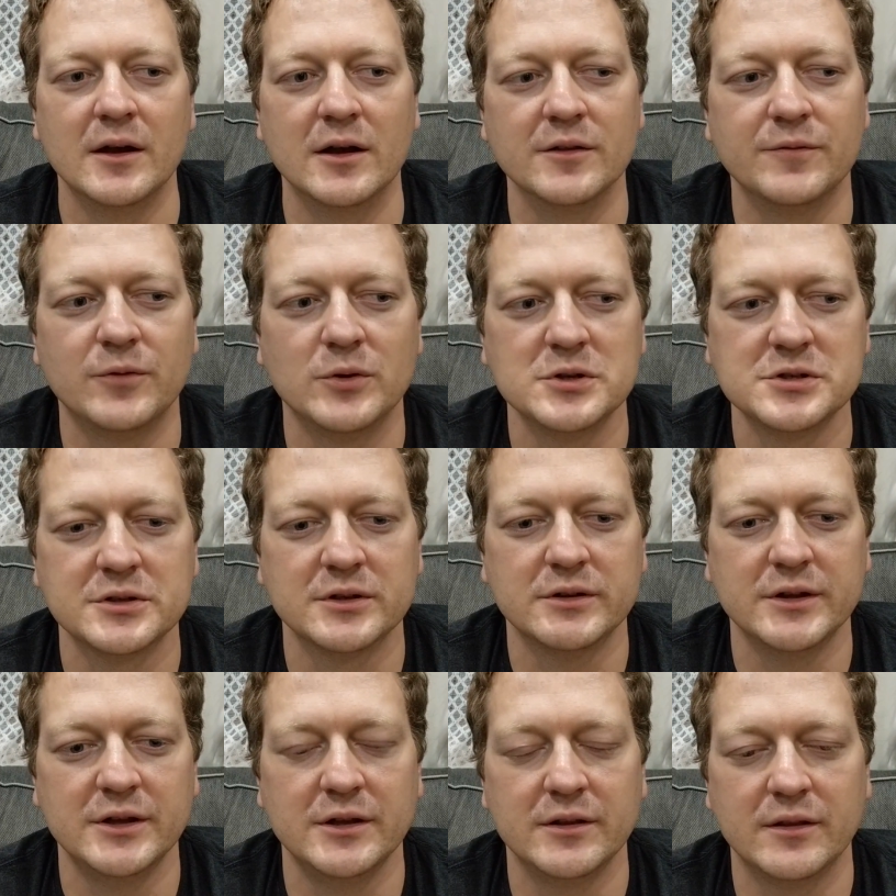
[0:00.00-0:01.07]

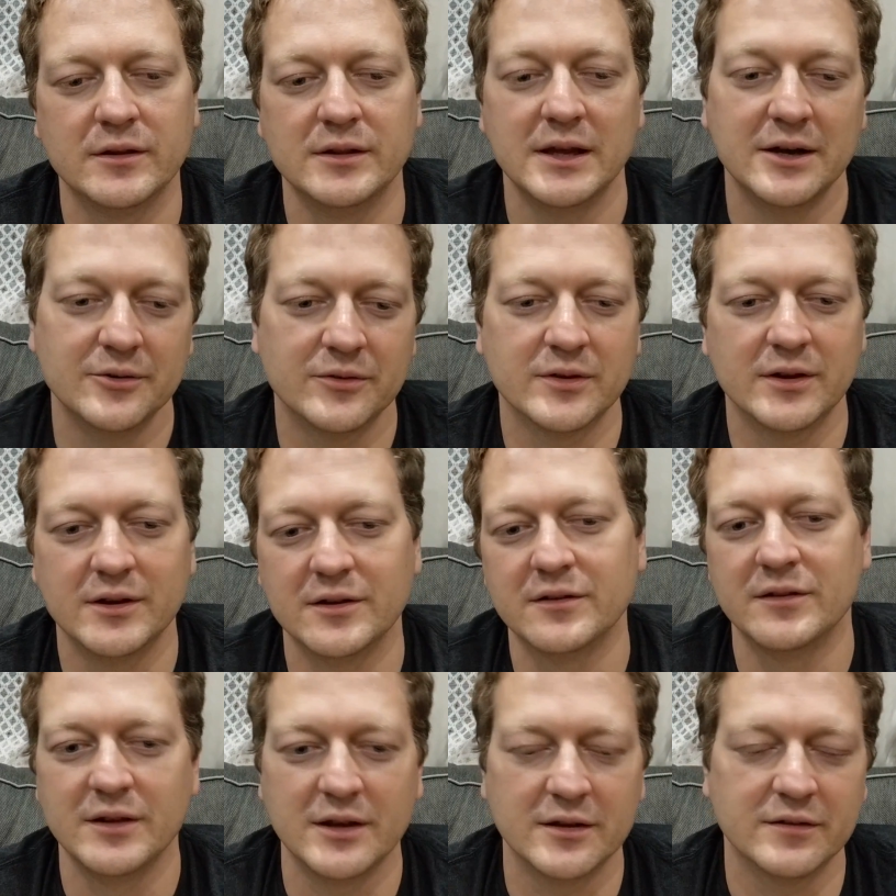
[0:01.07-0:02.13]
Unfortunately, the downside
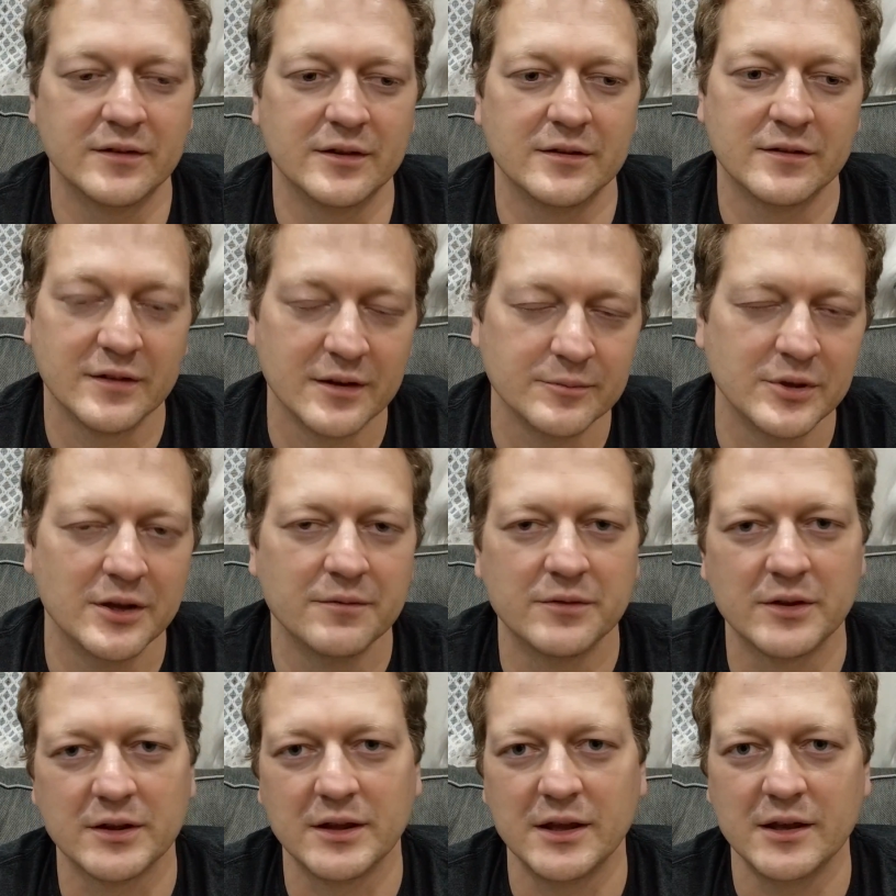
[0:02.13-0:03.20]
is, yes, that sometimes
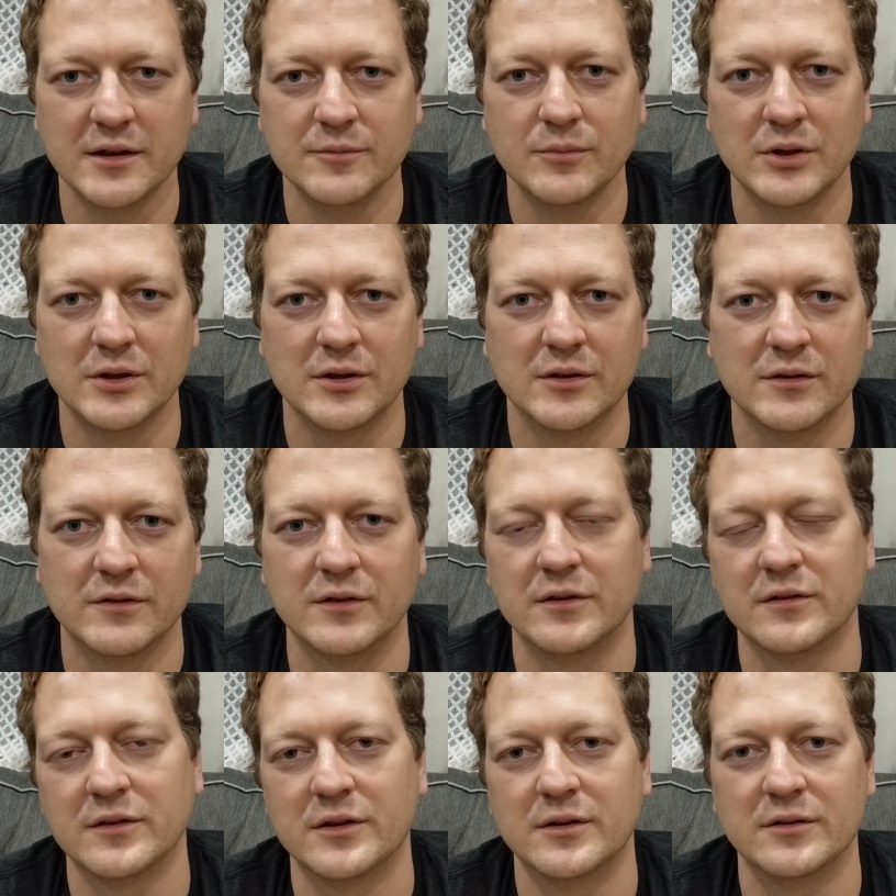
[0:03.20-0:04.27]
they can, because
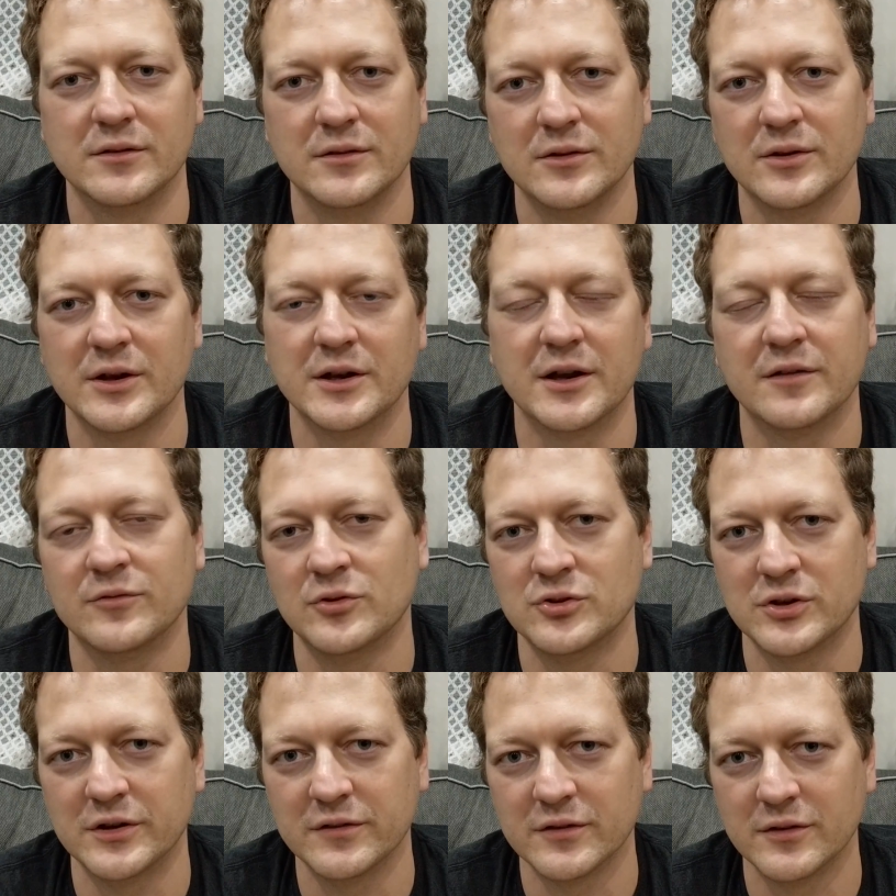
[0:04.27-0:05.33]
it's not, you kind of have to
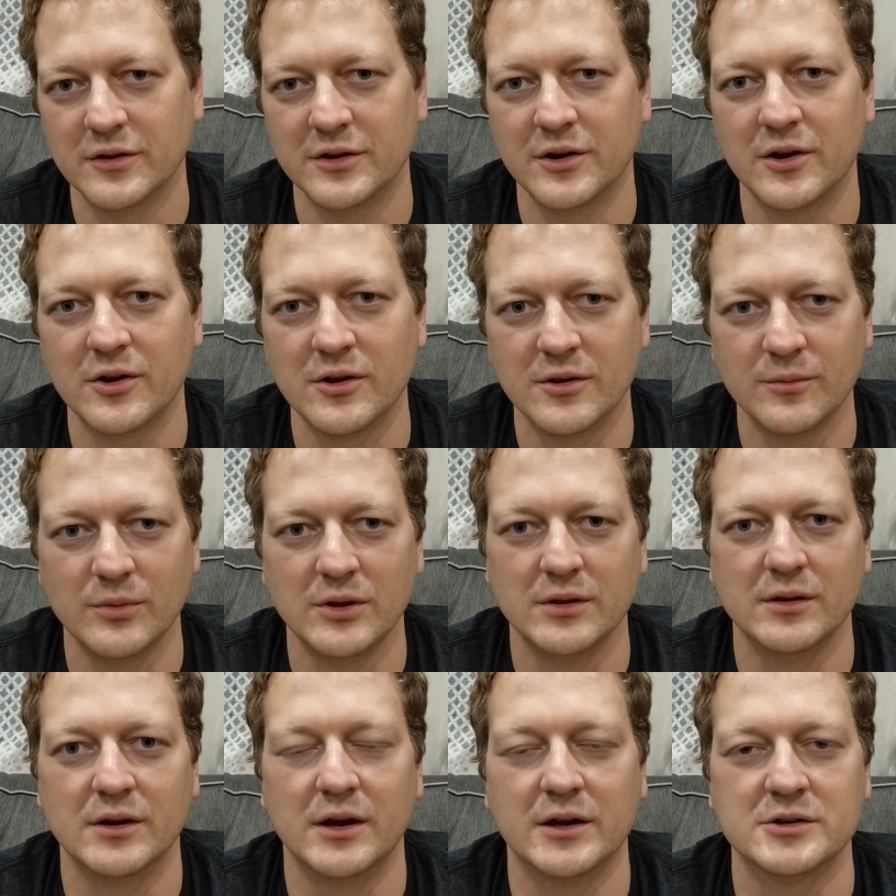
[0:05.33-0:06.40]
trust that they're not going to
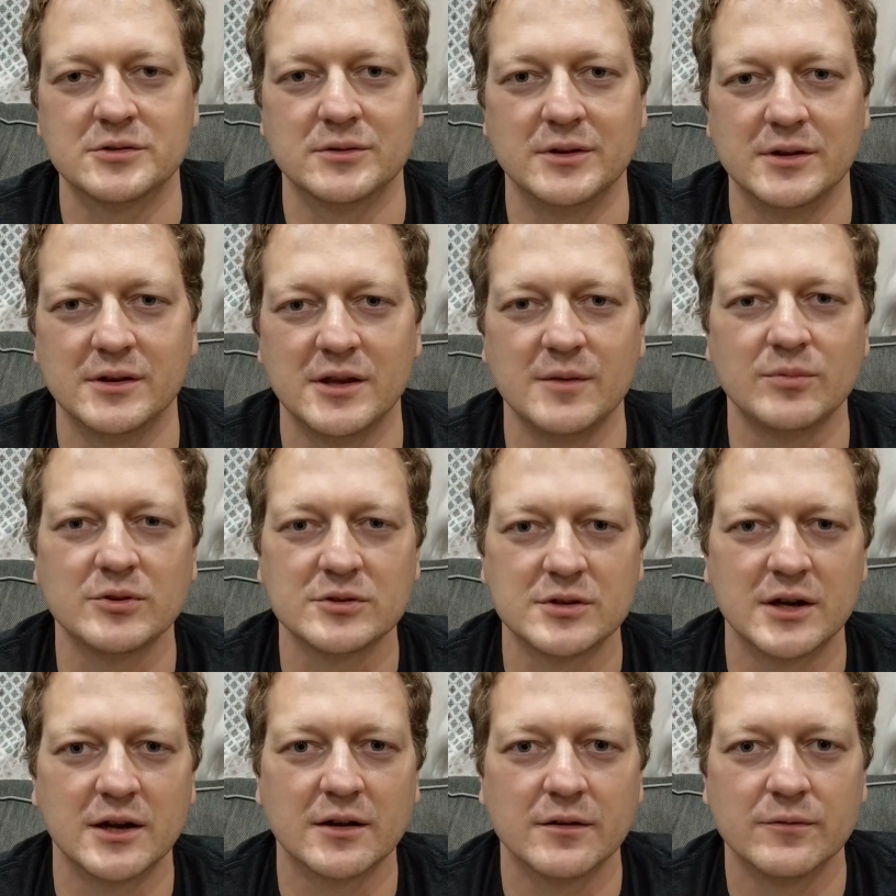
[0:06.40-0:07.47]
be actually keeping
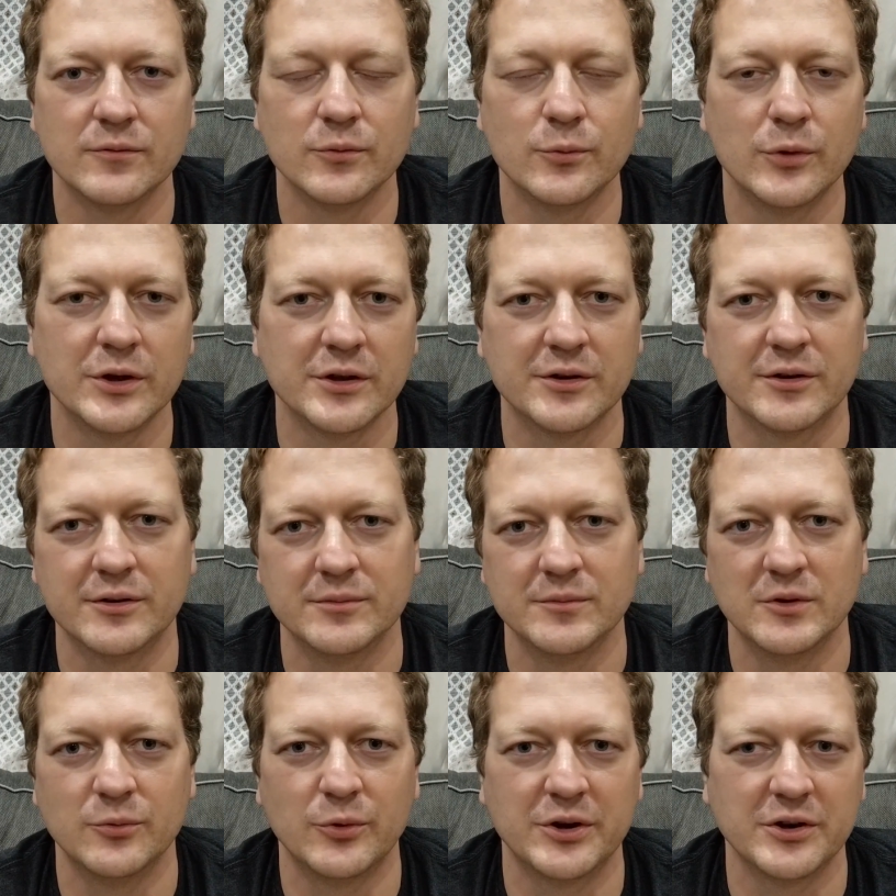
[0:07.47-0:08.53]
track of
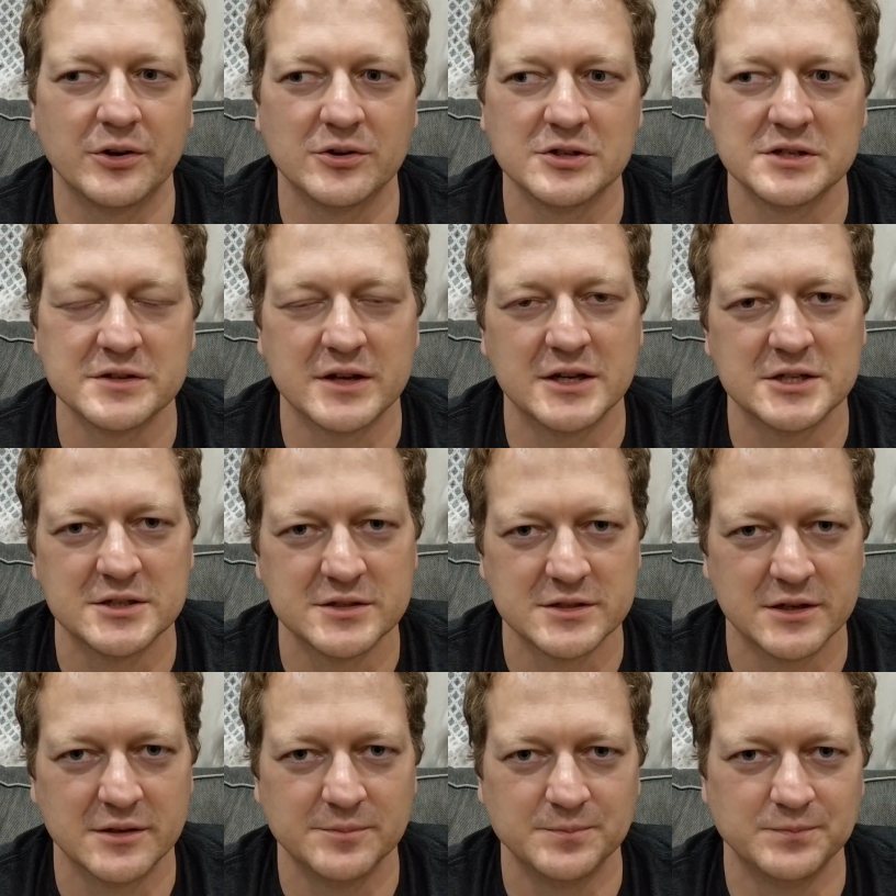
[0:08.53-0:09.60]
where your transactions
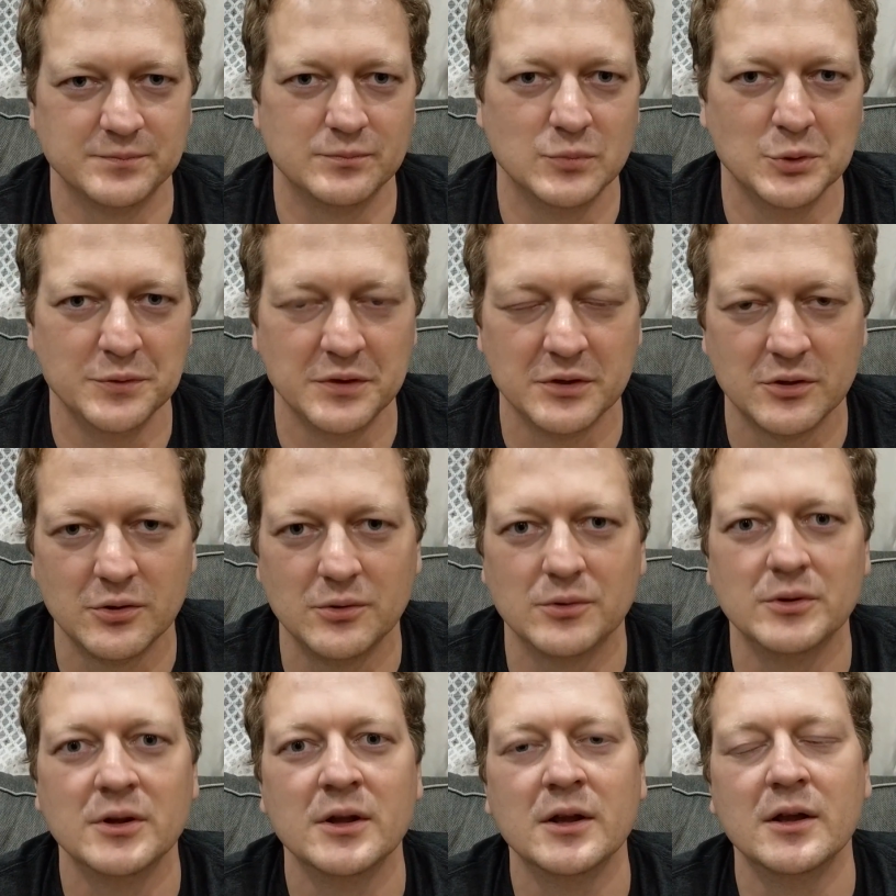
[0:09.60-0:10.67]
are moving to.